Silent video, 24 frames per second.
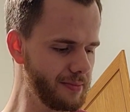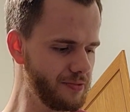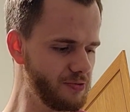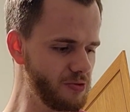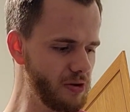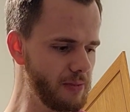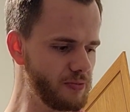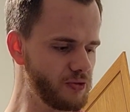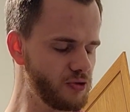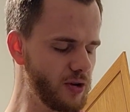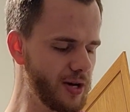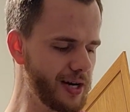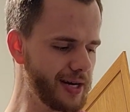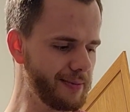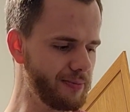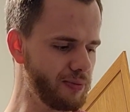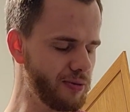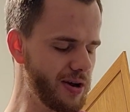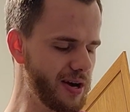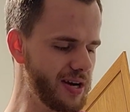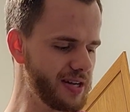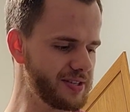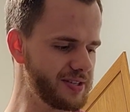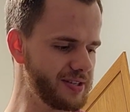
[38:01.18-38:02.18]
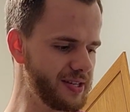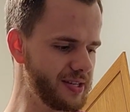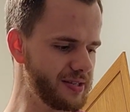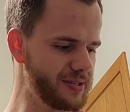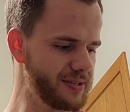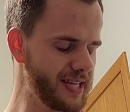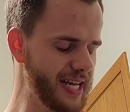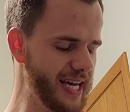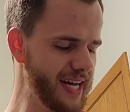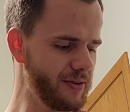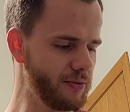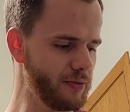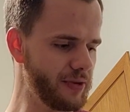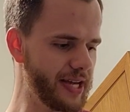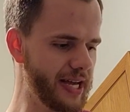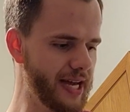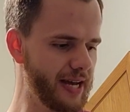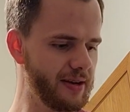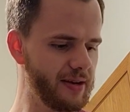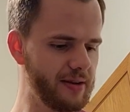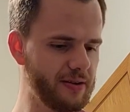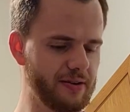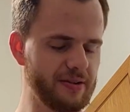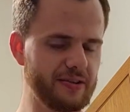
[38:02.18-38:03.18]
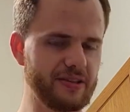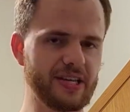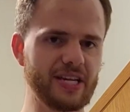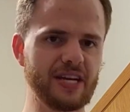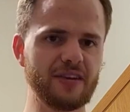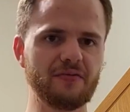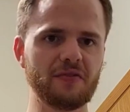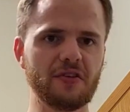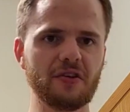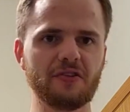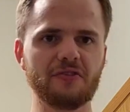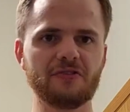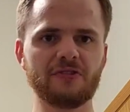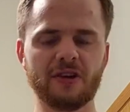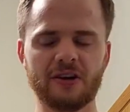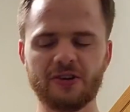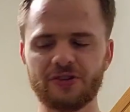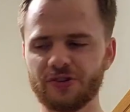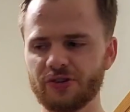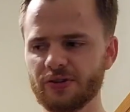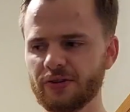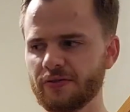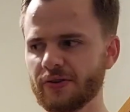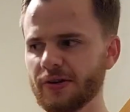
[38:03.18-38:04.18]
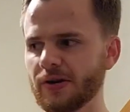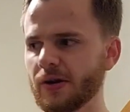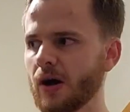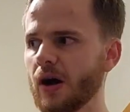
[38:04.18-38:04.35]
So I'm trying to process that, and we head into the evening session of the